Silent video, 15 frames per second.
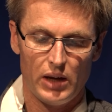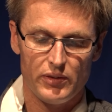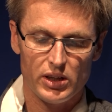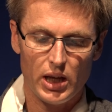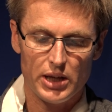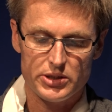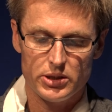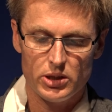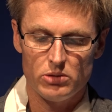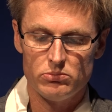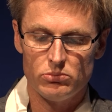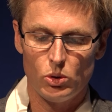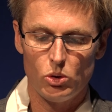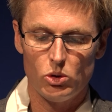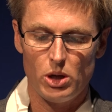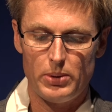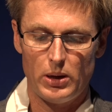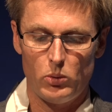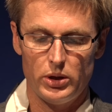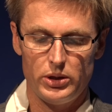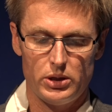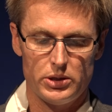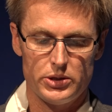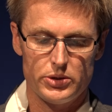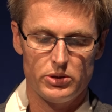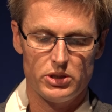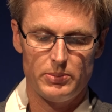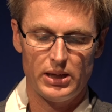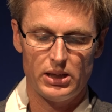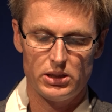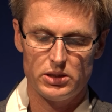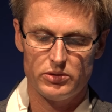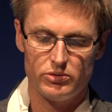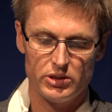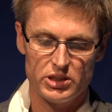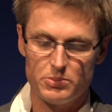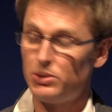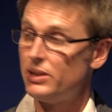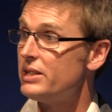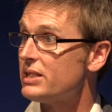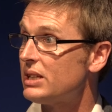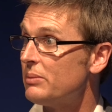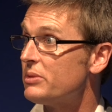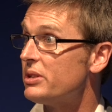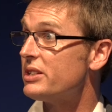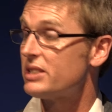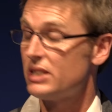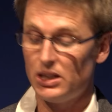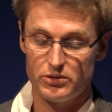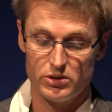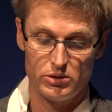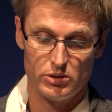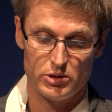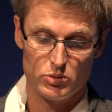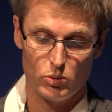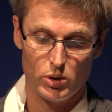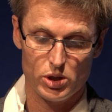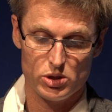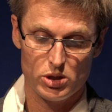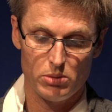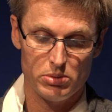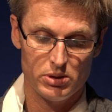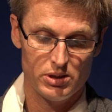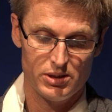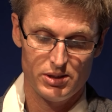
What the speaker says: If you'd like to know more about what you can do to make a difference, please come to this afternoon's workshop.